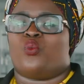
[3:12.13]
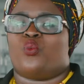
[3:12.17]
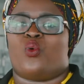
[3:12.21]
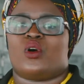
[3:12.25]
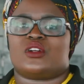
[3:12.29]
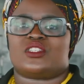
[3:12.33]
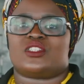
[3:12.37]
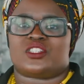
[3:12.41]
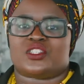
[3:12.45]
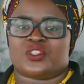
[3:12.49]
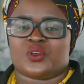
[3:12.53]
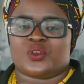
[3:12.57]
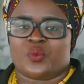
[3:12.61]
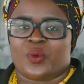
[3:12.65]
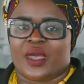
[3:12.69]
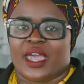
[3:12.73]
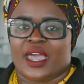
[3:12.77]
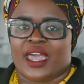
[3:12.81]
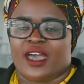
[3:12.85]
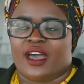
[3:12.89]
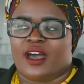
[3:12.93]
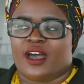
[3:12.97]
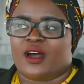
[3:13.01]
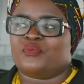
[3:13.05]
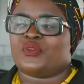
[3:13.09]
what to
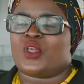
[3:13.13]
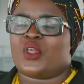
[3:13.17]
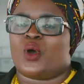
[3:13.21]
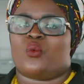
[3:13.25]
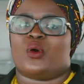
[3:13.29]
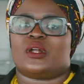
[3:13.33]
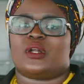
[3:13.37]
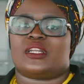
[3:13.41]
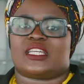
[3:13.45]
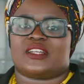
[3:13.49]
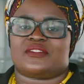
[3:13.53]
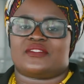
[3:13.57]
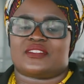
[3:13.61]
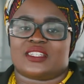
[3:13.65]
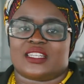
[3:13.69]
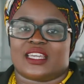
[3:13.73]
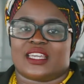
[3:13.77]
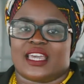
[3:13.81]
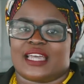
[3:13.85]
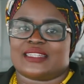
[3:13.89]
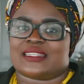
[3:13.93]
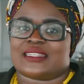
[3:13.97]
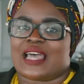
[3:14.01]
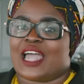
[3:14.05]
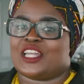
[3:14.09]
wear, what gifts to get.